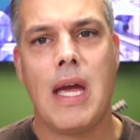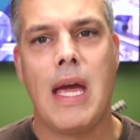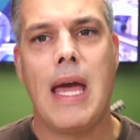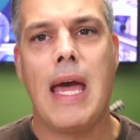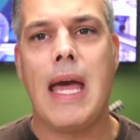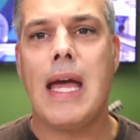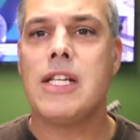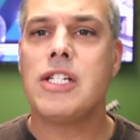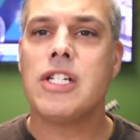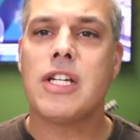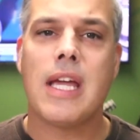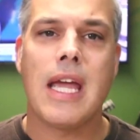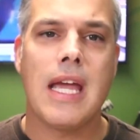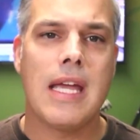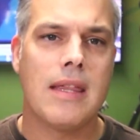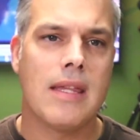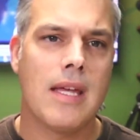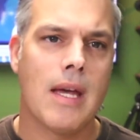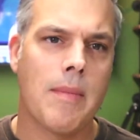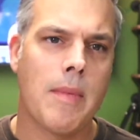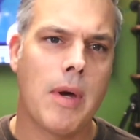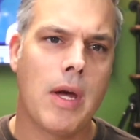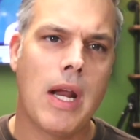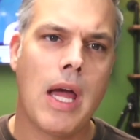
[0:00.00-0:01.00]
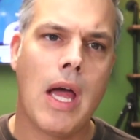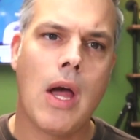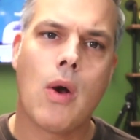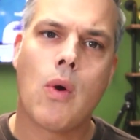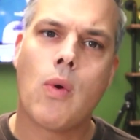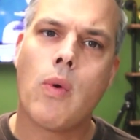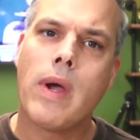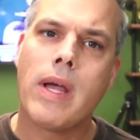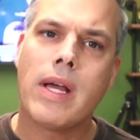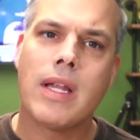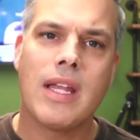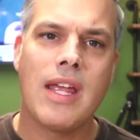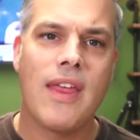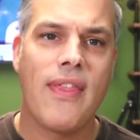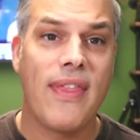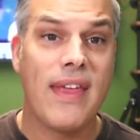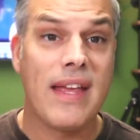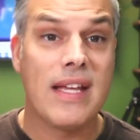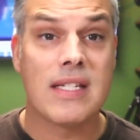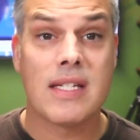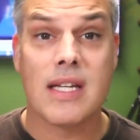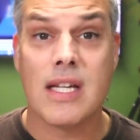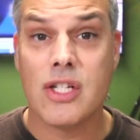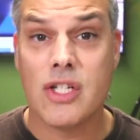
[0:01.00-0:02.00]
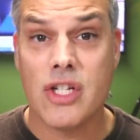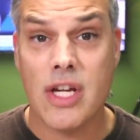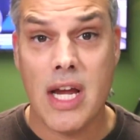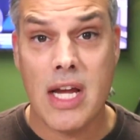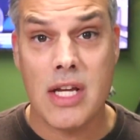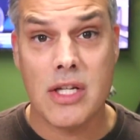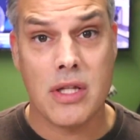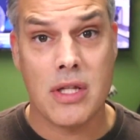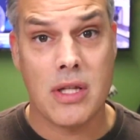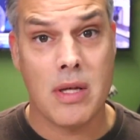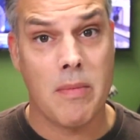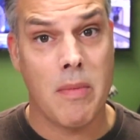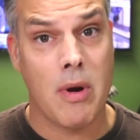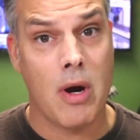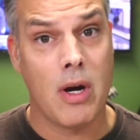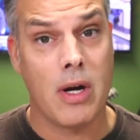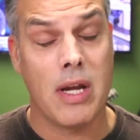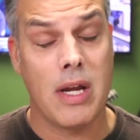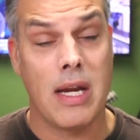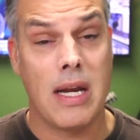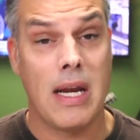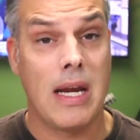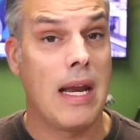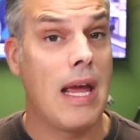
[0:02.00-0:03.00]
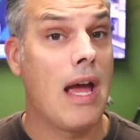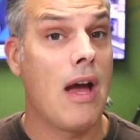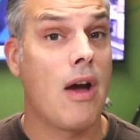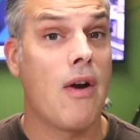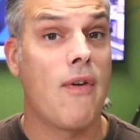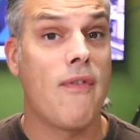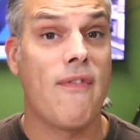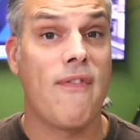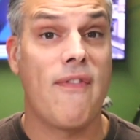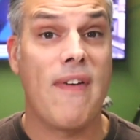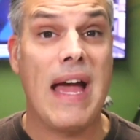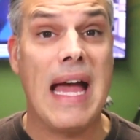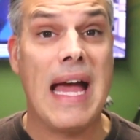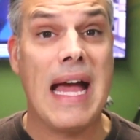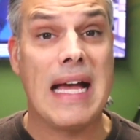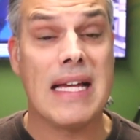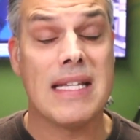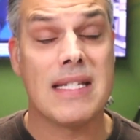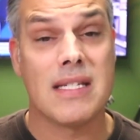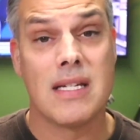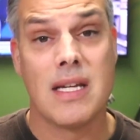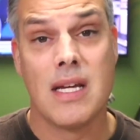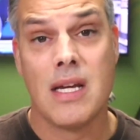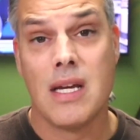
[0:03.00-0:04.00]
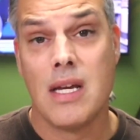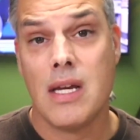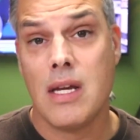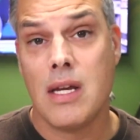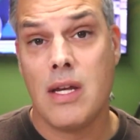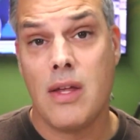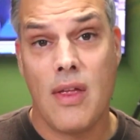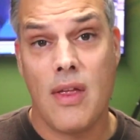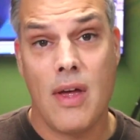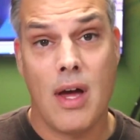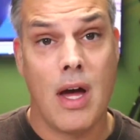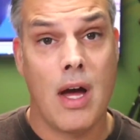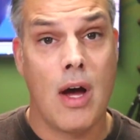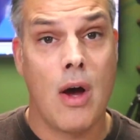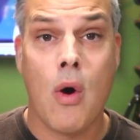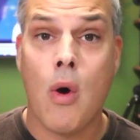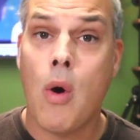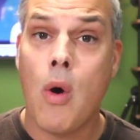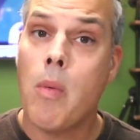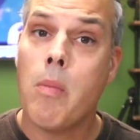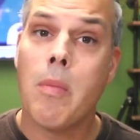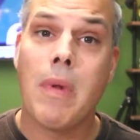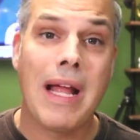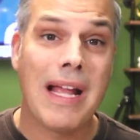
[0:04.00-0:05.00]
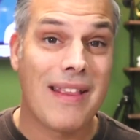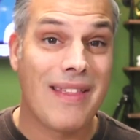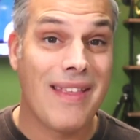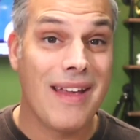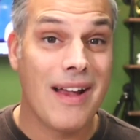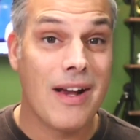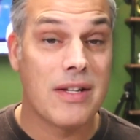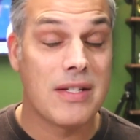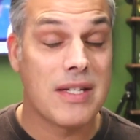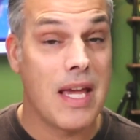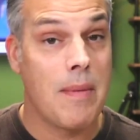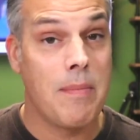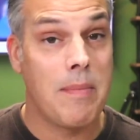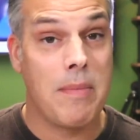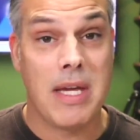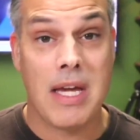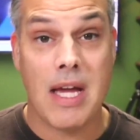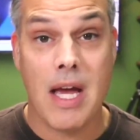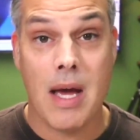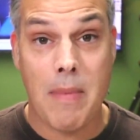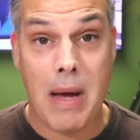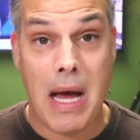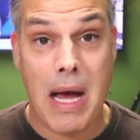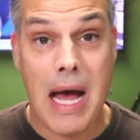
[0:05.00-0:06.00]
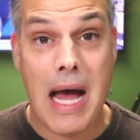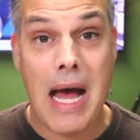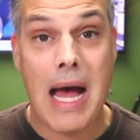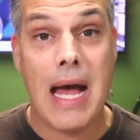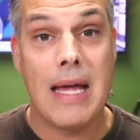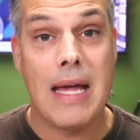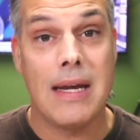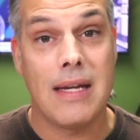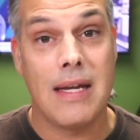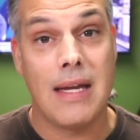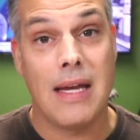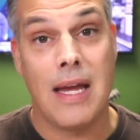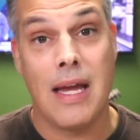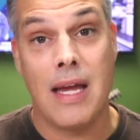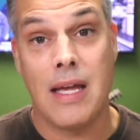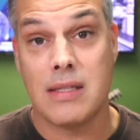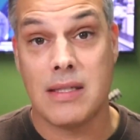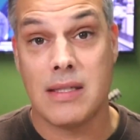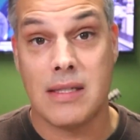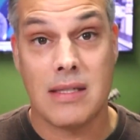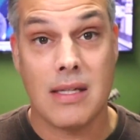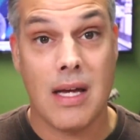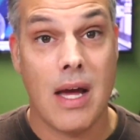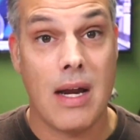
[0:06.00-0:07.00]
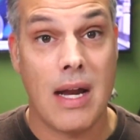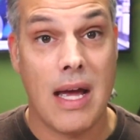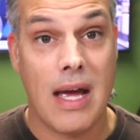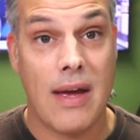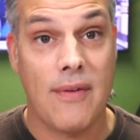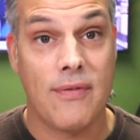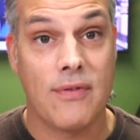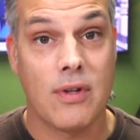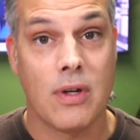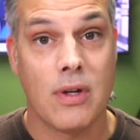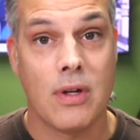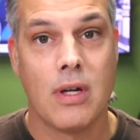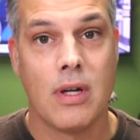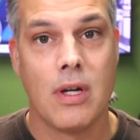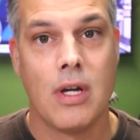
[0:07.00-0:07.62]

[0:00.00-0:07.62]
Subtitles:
Educate them on how quickly things can change in the market and how fast a home like theirs can become hot and sought after,